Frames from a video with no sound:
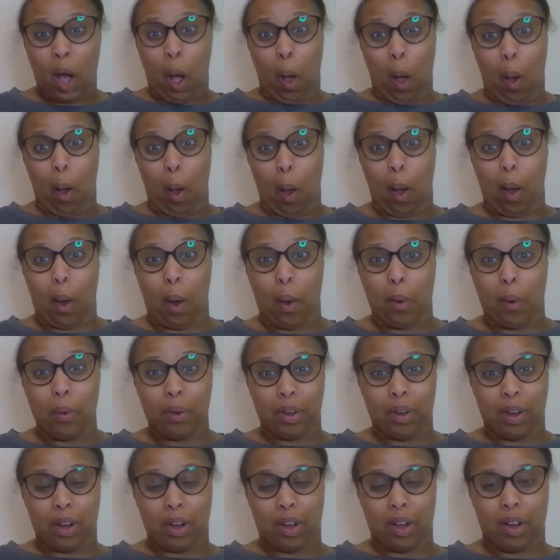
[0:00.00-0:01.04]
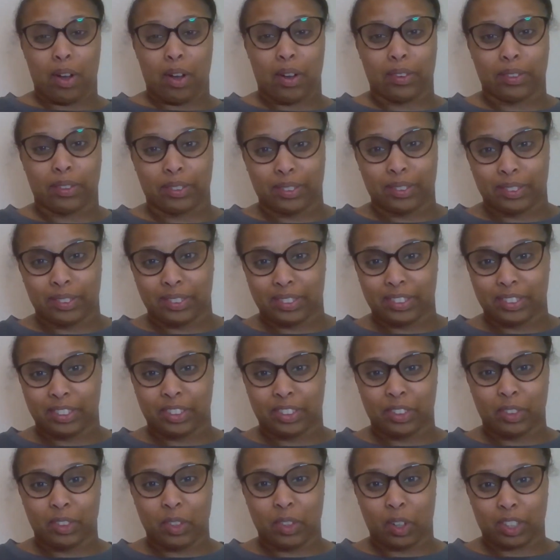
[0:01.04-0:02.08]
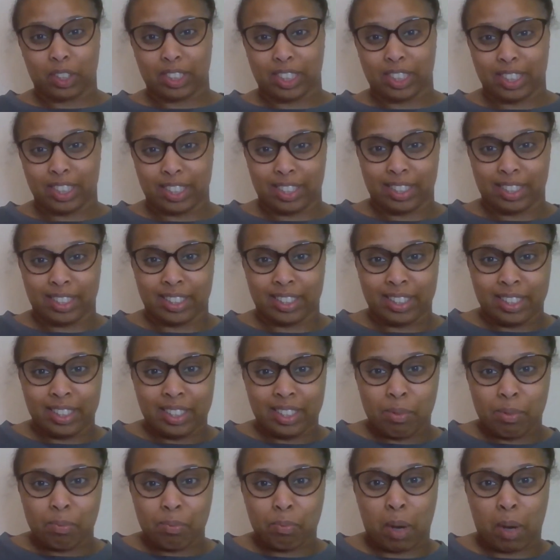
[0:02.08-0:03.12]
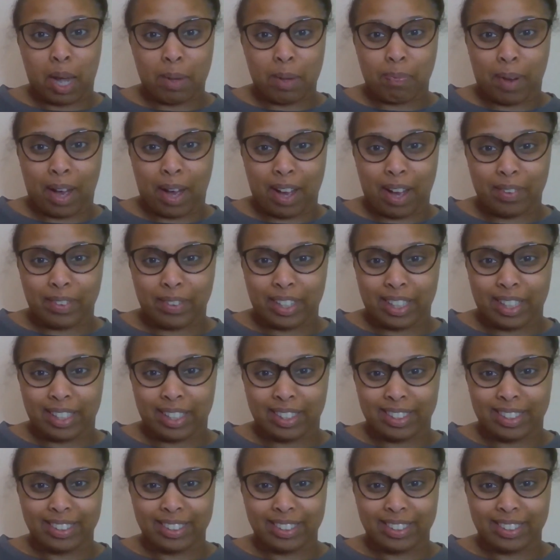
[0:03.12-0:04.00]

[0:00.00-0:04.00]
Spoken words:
Uh-oh. You knocked her pipe out of her.